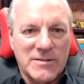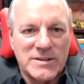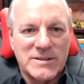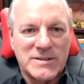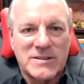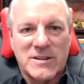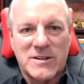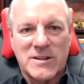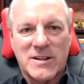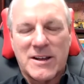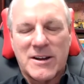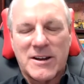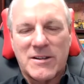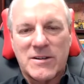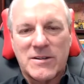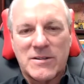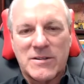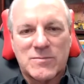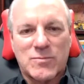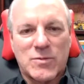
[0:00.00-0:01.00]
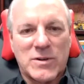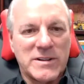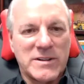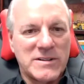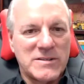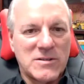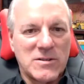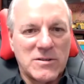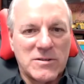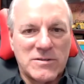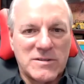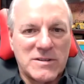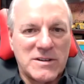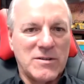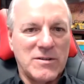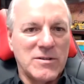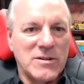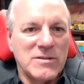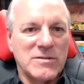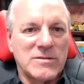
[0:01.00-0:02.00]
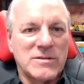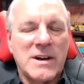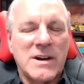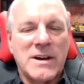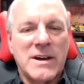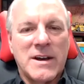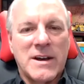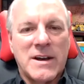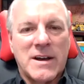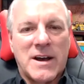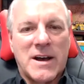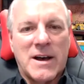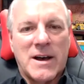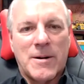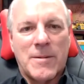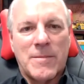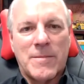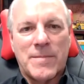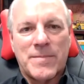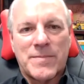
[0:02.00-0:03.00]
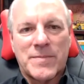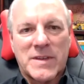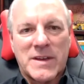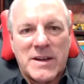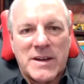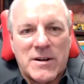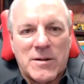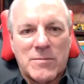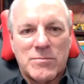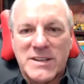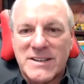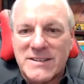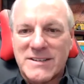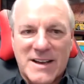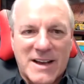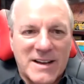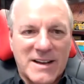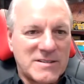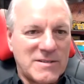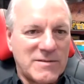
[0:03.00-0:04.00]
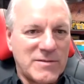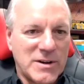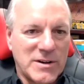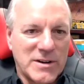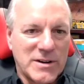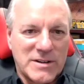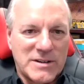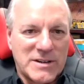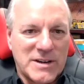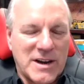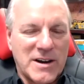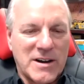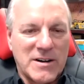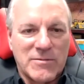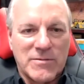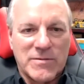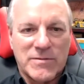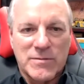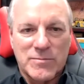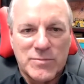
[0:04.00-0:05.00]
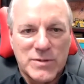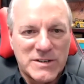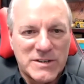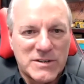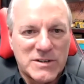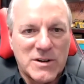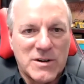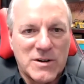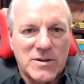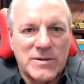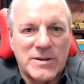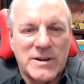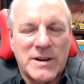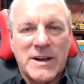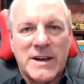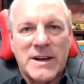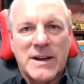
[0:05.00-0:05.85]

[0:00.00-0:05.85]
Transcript: We sell a lot of those. Pirelli Soda Zero, you know, Blizzak's a very good tire from Bridgestone.